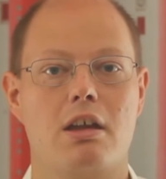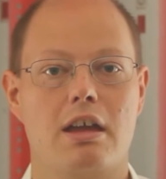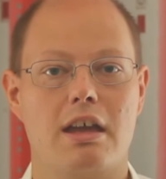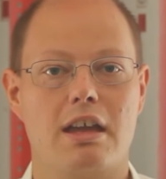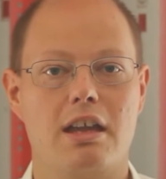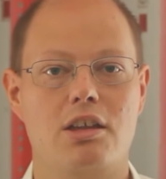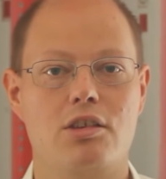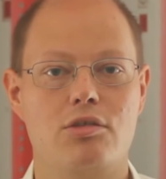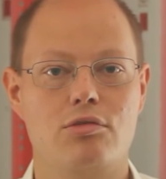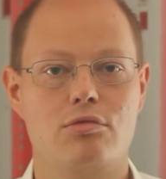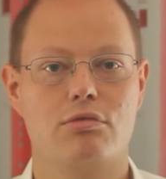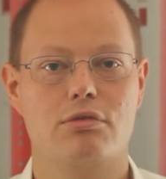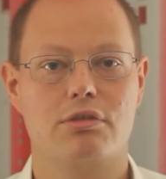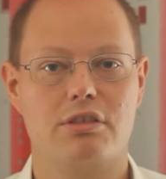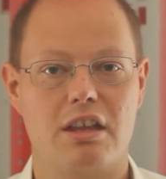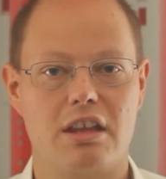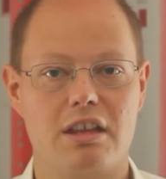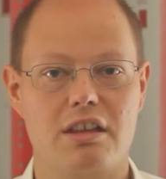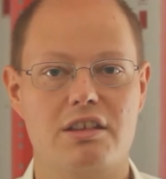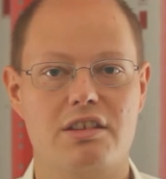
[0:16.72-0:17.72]
In
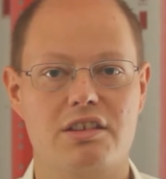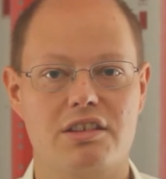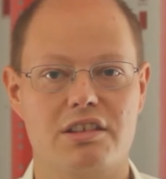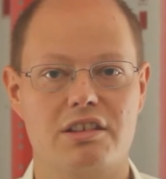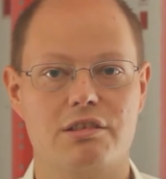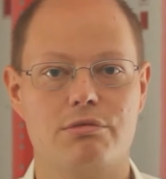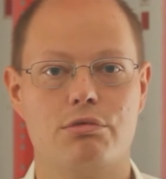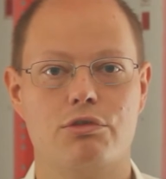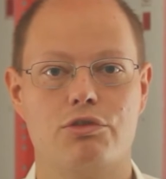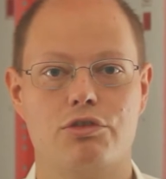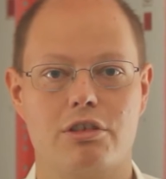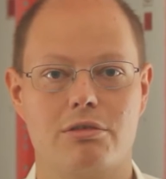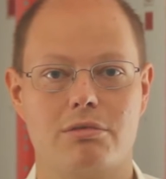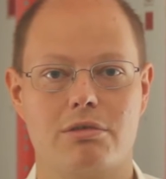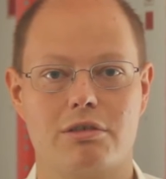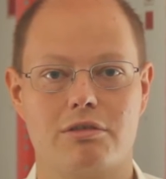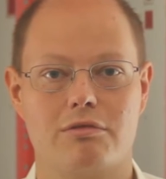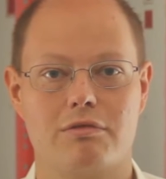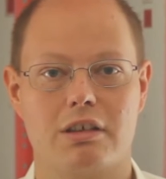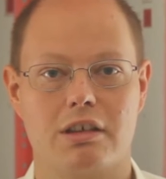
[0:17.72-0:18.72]
today's SQL
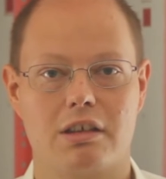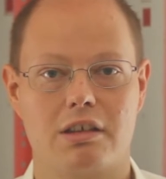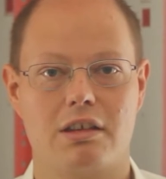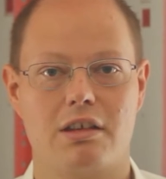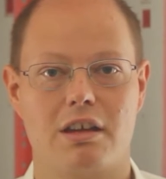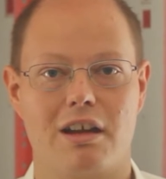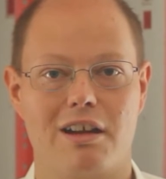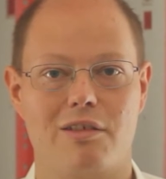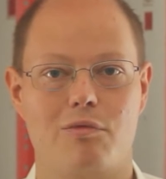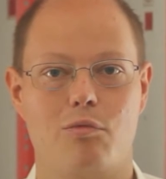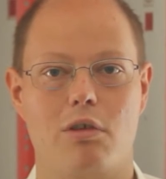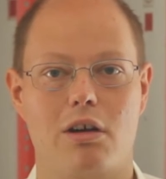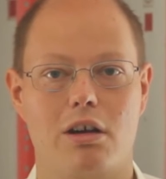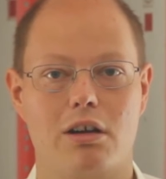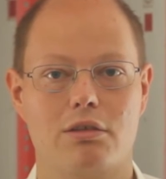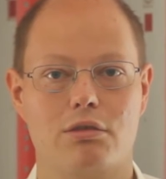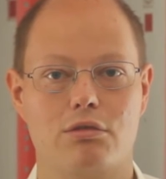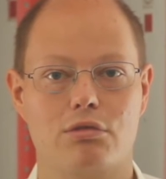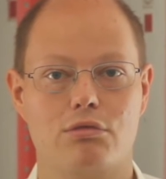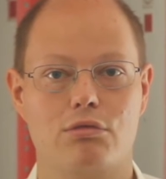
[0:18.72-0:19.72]
Server Quickie, I
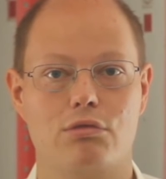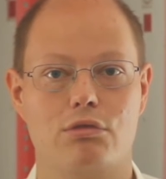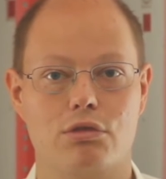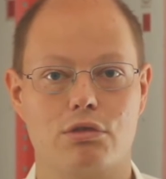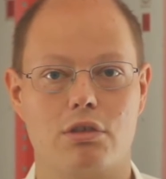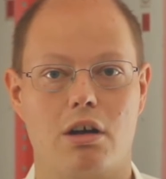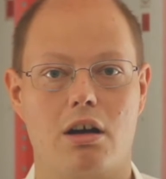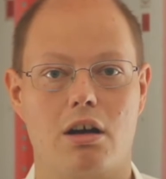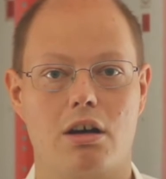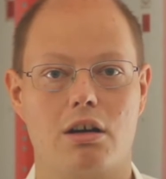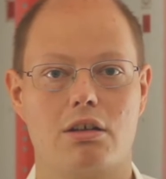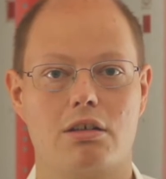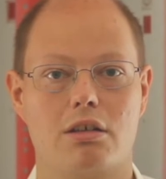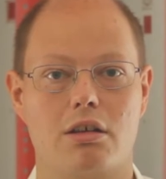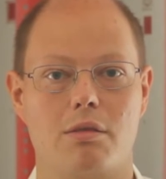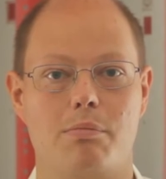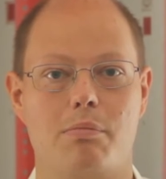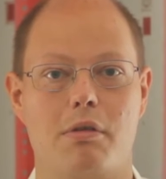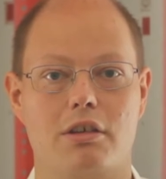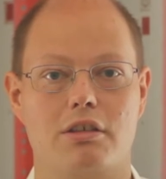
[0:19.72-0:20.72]
want to talk
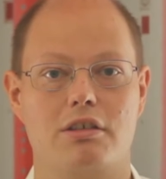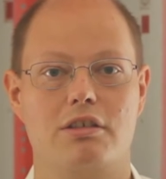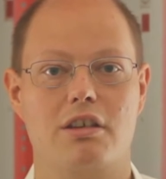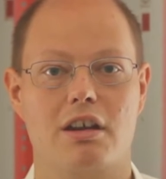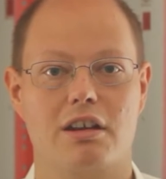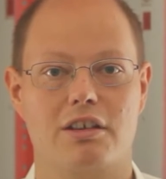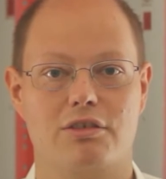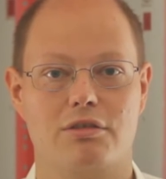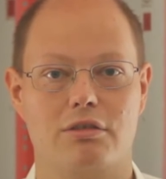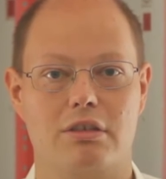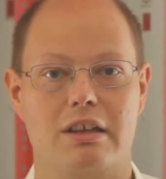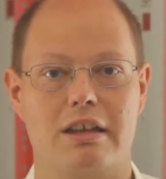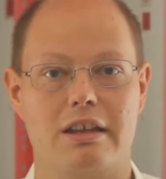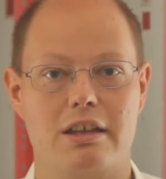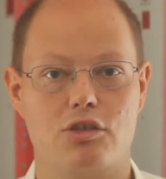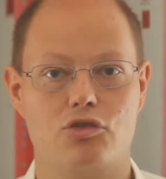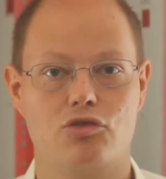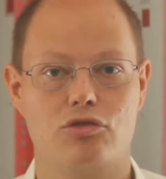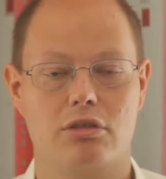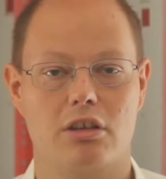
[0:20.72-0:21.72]
about the
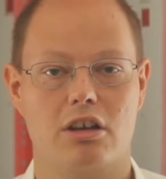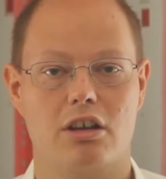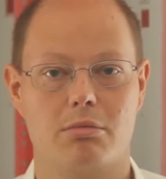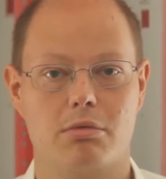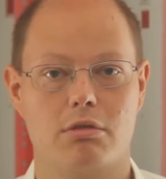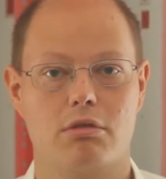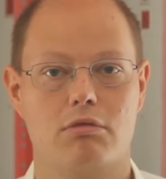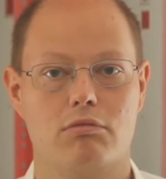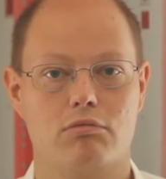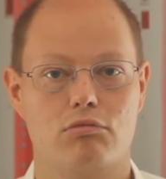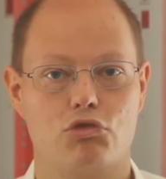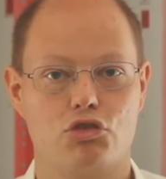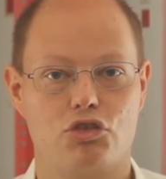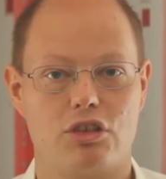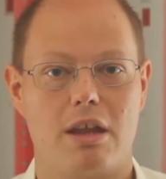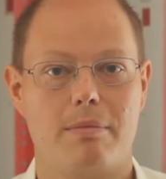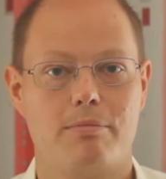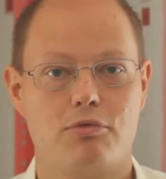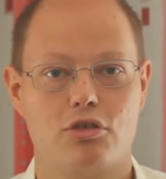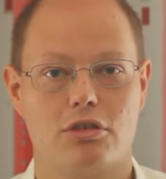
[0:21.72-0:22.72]
isolation level
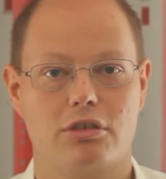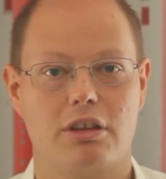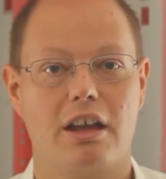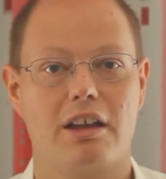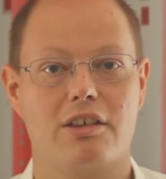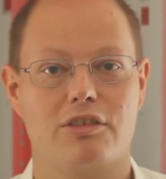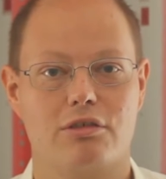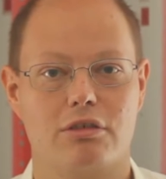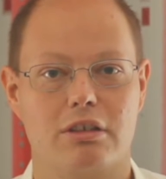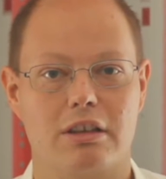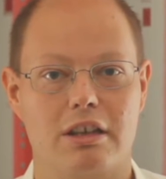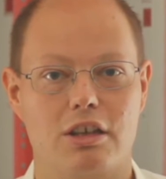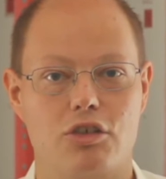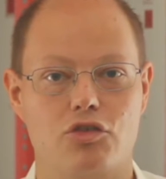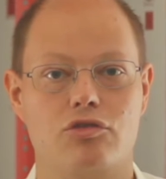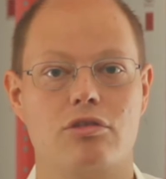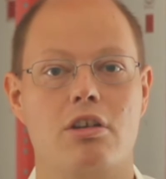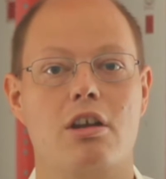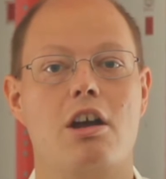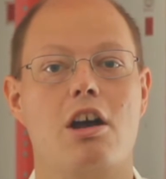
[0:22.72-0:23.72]
snapshot
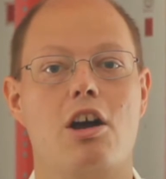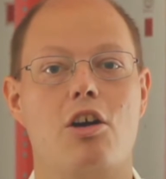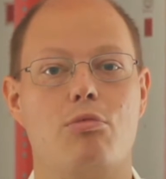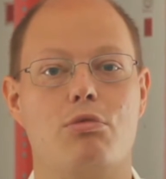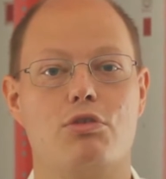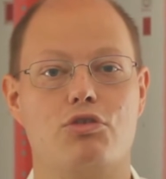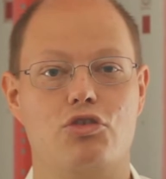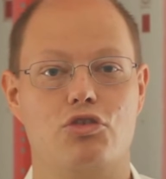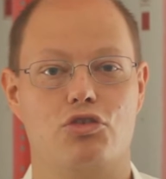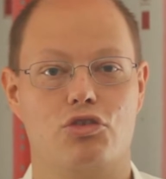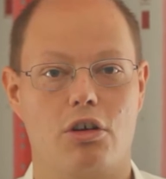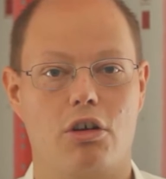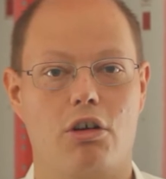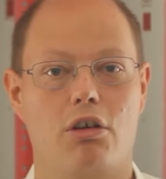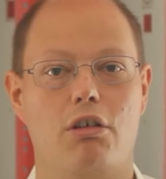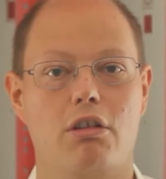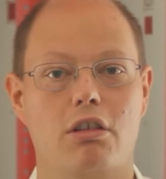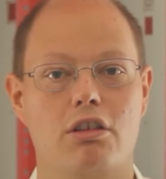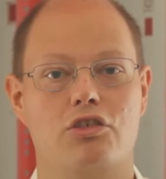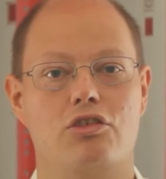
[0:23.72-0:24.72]
isolation, which is
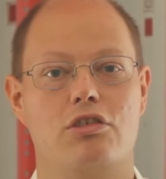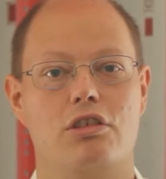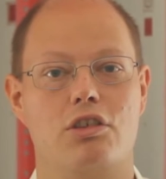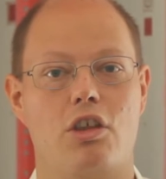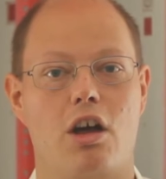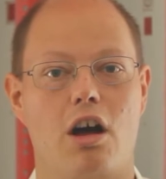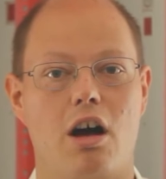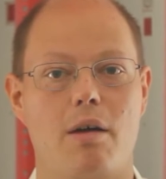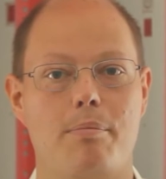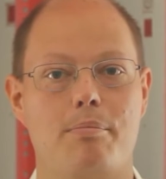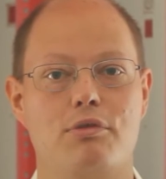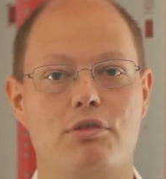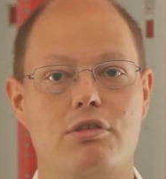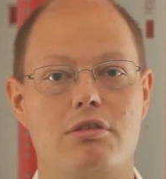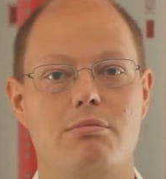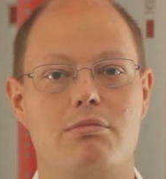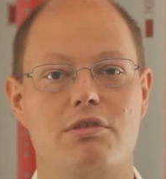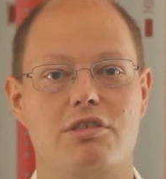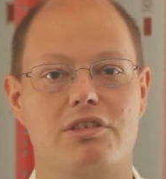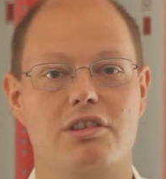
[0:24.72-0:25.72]
also an
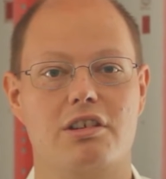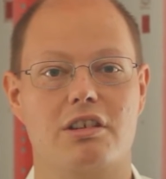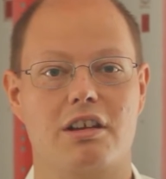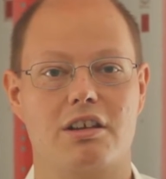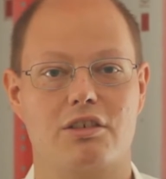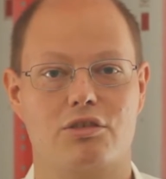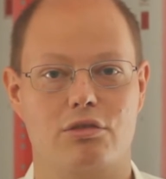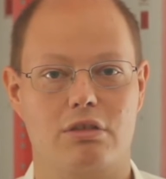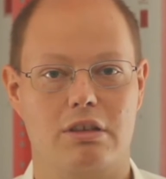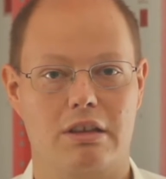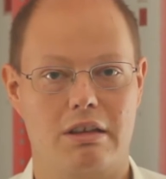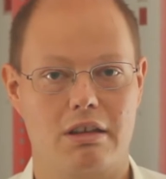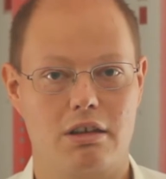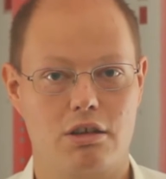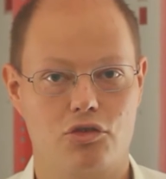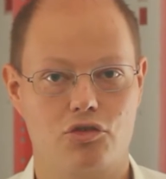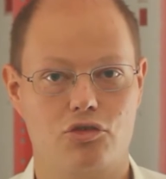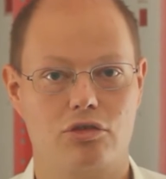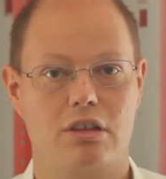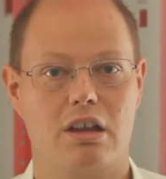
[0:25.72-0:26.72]
optimistic
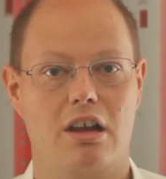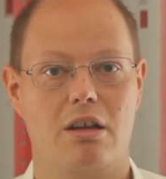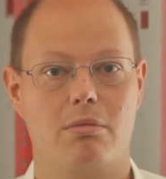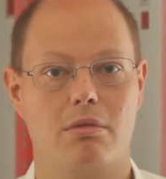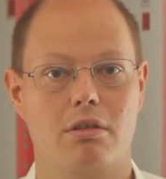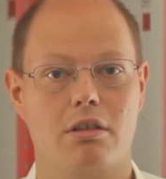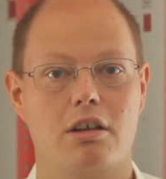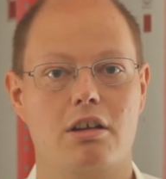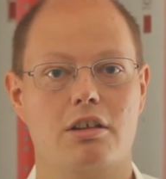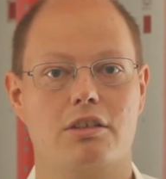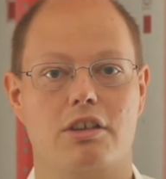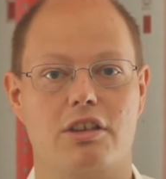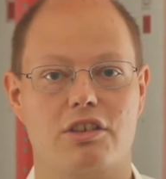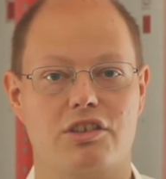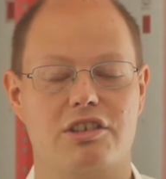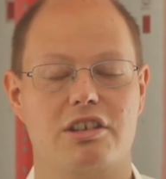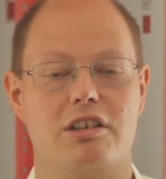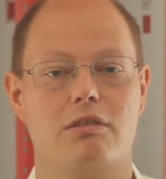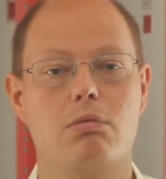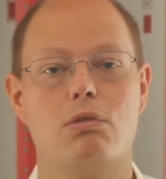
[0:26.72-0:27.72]
isolation level that
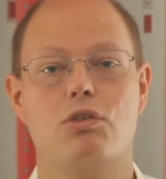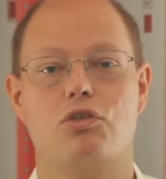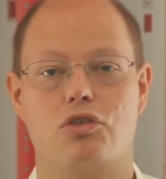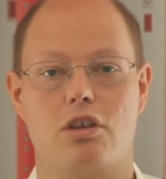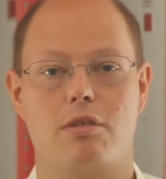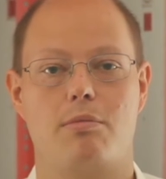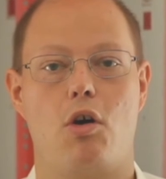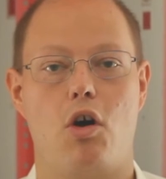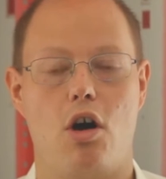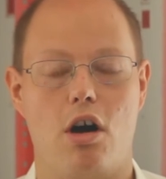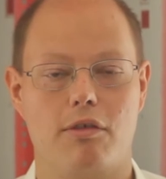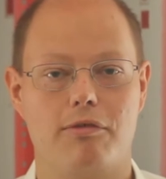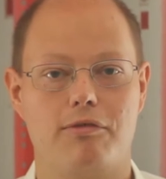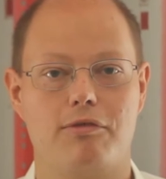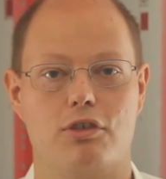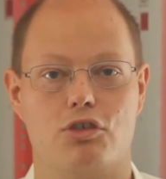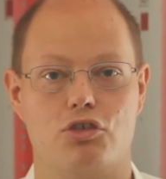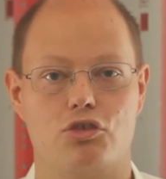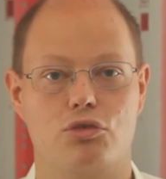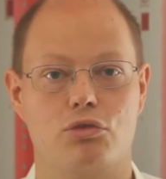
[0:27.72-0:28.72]
SQL Server
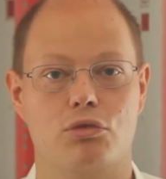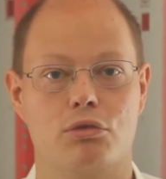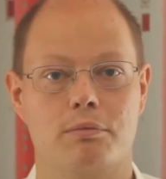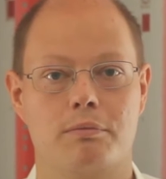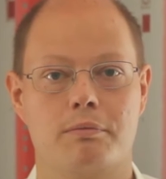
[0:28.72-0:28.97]
offers you.